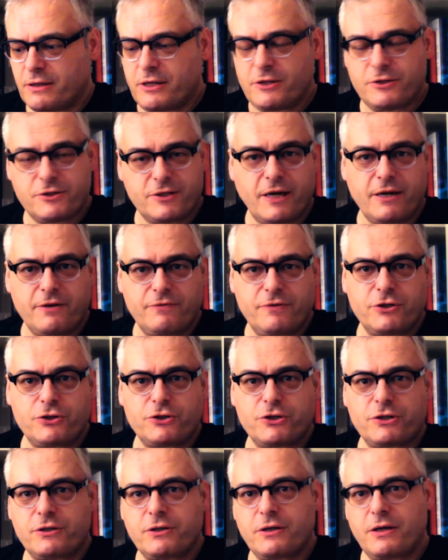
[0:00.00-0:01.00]
Keith
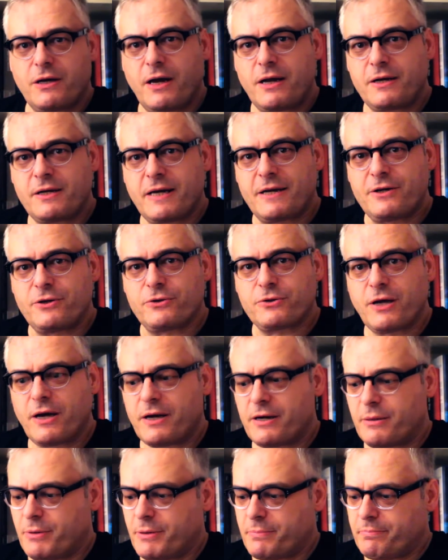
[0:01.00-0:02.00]
Frankish, and Daniel
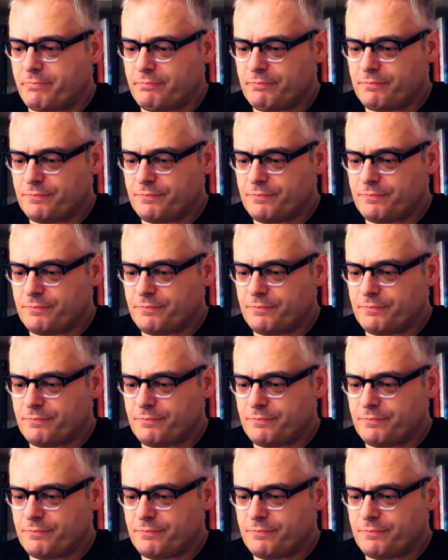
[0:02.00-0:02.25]
Kahneman.